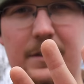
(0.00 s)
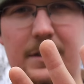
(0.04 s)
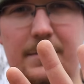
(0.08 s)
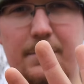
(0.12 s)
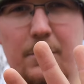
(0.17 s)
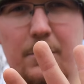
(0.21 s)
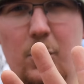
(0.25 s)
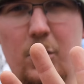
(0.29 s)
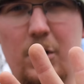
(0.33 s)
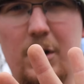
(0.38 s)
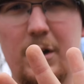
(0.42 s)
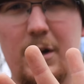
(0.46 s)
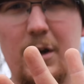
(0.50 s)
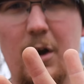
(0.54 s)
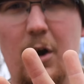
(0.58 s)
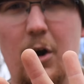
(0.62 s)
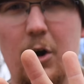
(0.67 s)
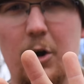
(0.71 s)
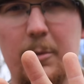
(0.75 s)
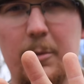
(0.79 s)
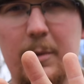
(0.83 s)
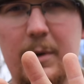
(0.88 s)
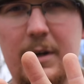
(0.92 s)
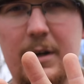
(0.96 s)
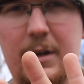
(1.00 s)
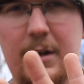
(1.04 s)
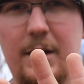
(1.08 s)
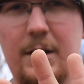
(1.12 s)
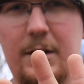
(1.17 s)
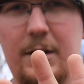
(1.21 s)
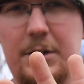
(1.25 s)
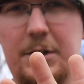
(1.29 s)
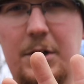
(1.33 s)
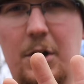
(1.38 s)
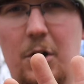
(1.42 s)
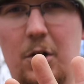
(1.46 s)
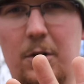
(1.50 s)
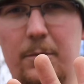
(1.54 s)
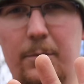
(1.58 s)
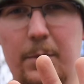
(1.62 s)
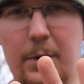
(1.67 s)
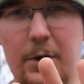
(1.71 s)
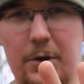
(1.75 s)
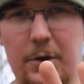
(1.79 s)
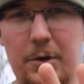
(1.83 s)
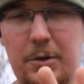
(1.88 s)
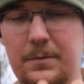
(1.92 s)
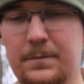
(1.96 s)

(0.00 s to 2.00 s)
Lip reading: the Mora Carbon Garbird.